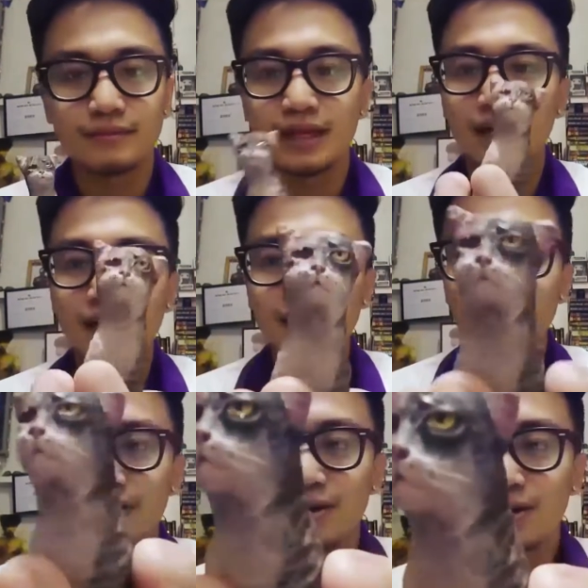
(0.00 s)
And I
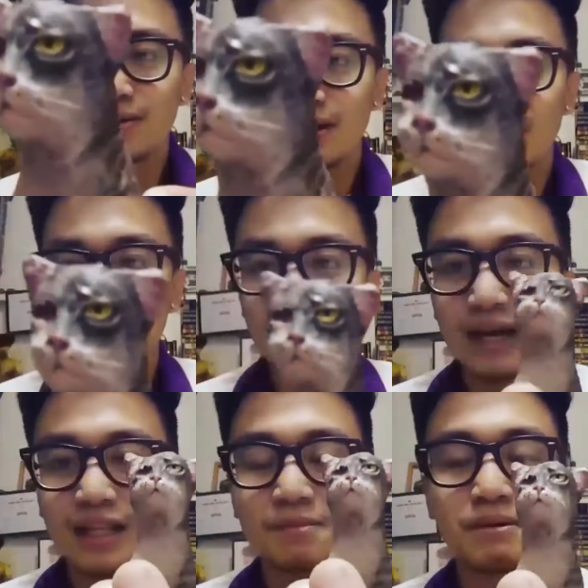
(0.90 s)
didn't know that
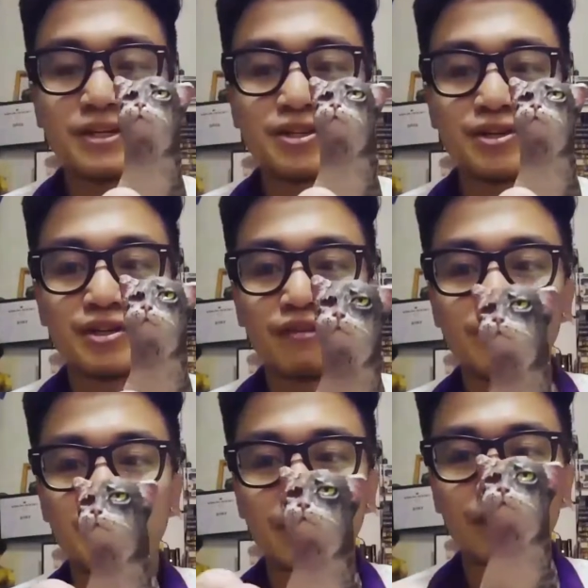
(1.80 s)
looking at the pictures of
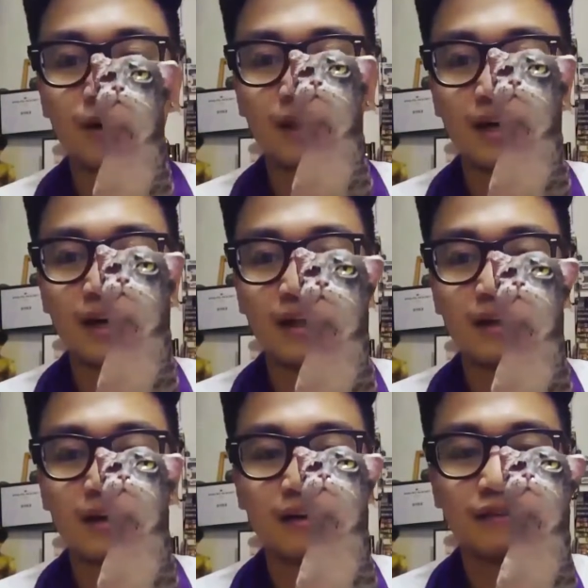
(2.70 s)
Mimeo online
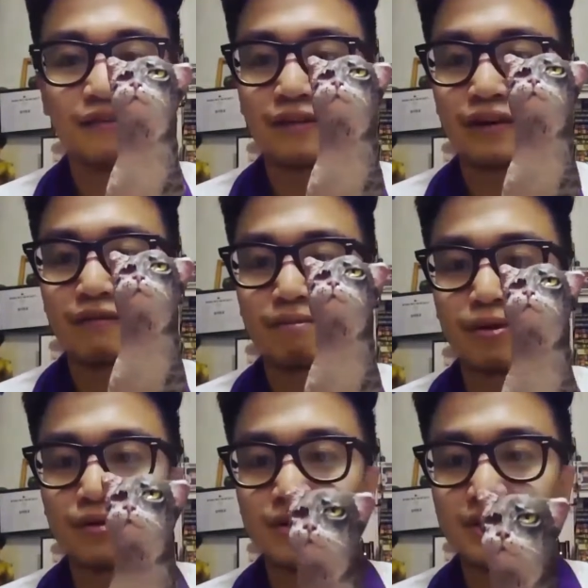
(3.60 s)
of
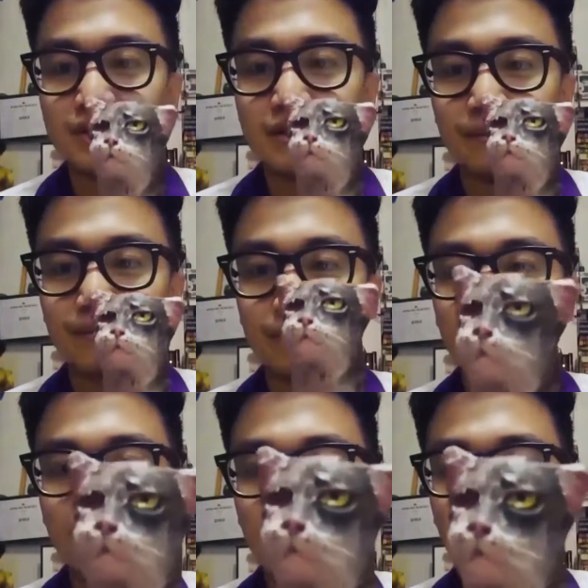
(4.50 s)
posts,
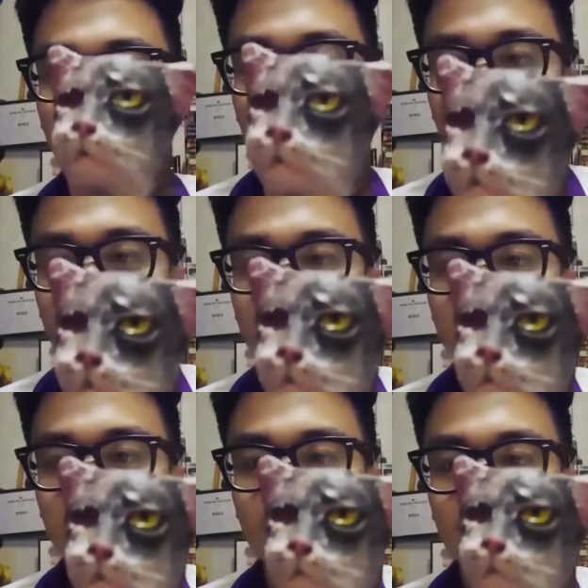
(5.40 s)
I
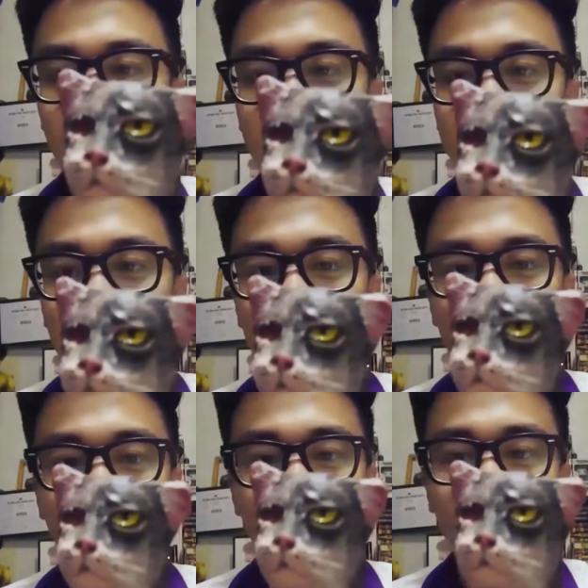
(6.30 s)
didn't know that his
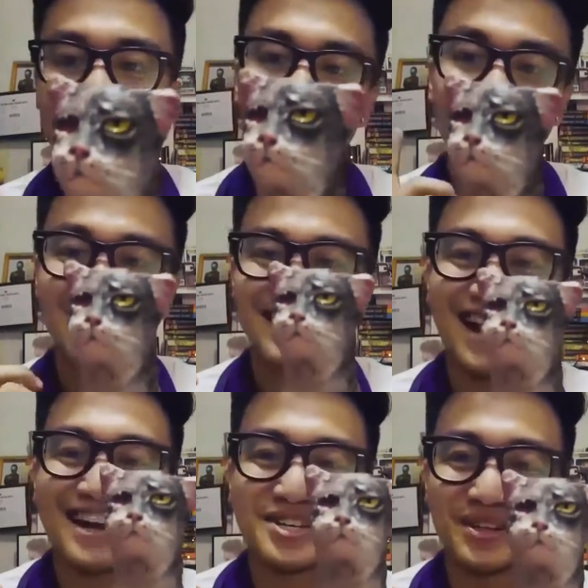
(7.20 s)
eye, the
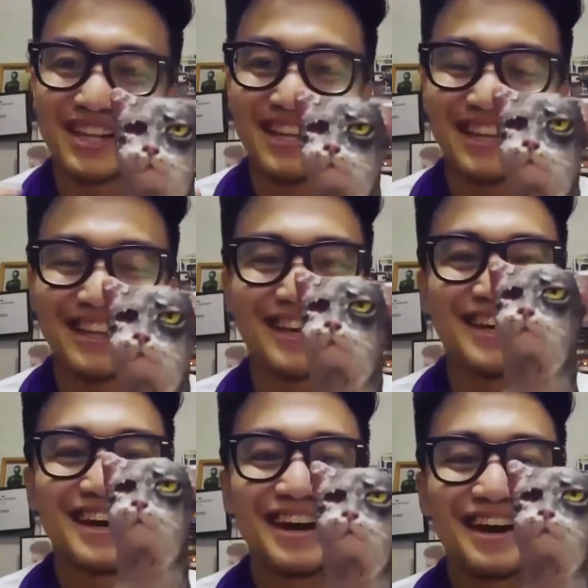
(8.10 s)
actual the
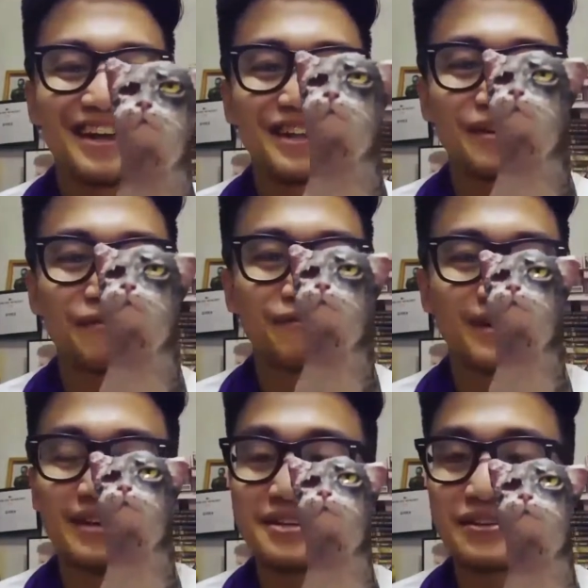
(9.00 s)

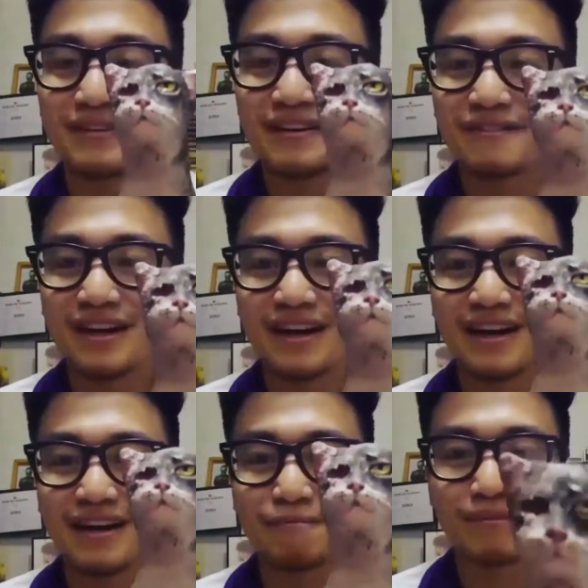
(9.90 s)
surviving
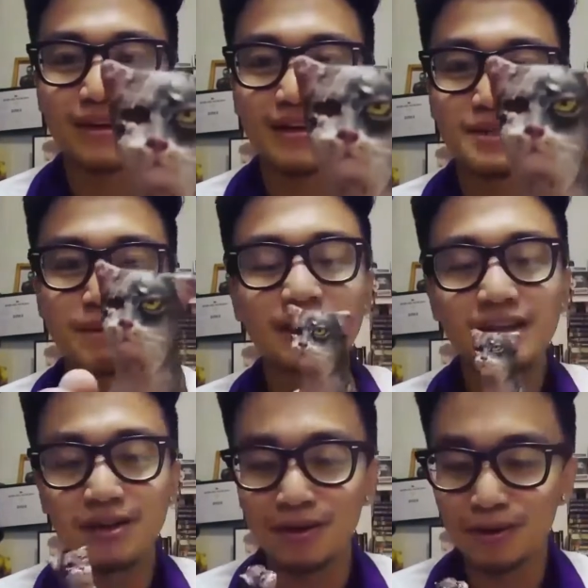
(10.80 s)
eye, is
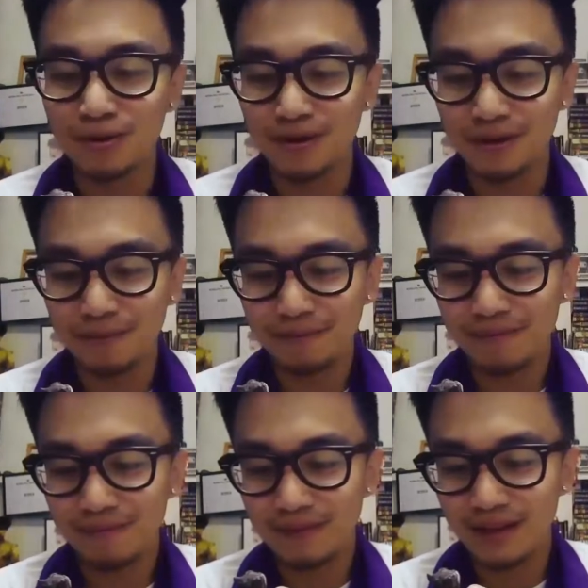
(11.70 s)
painted gold,
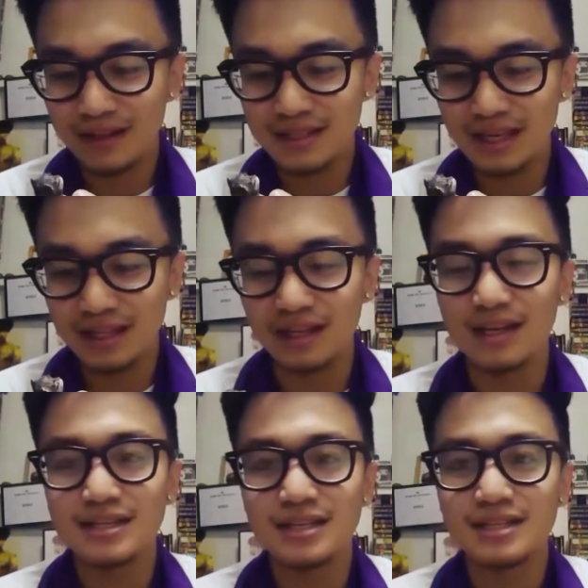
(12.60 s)
and it
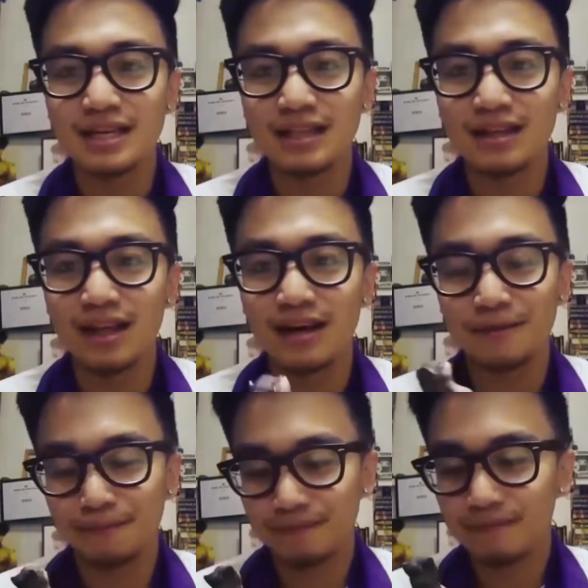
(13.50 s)
glistens in the light.
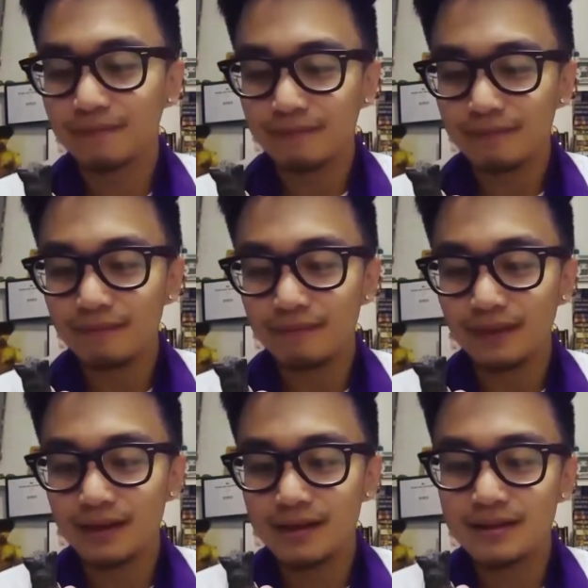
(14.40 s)

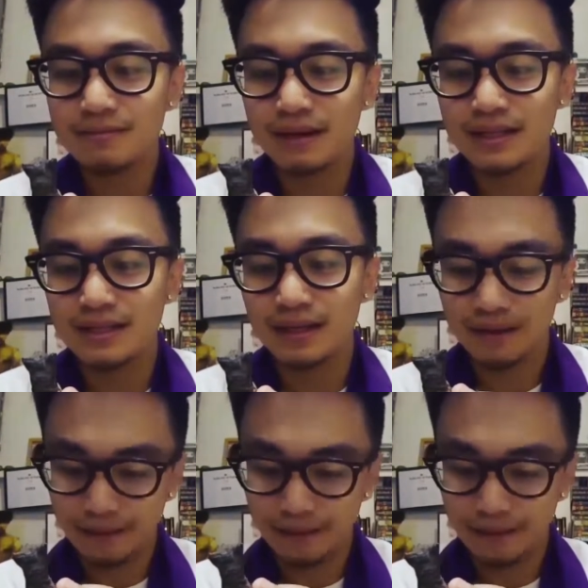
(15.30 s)
That's amazing.